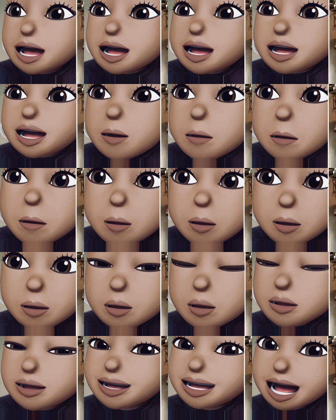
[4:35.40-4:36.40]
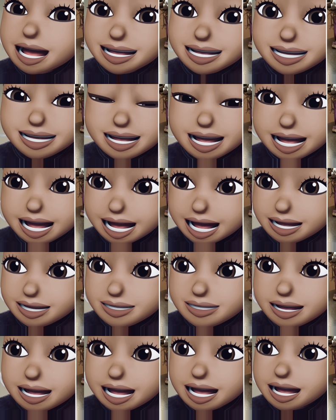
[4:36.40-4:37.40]
The pull, nice and
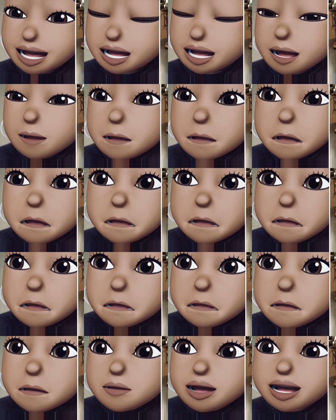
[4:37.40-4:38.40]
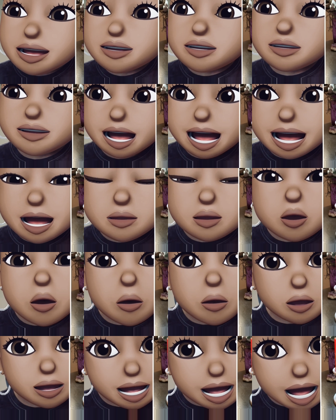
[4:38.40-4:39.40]
even. The flames are
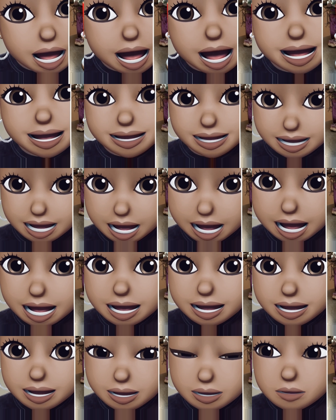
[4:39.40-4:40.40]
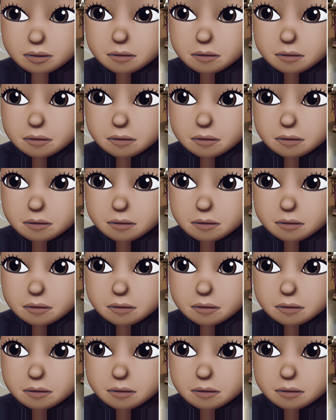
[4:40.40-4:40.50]
on the high side.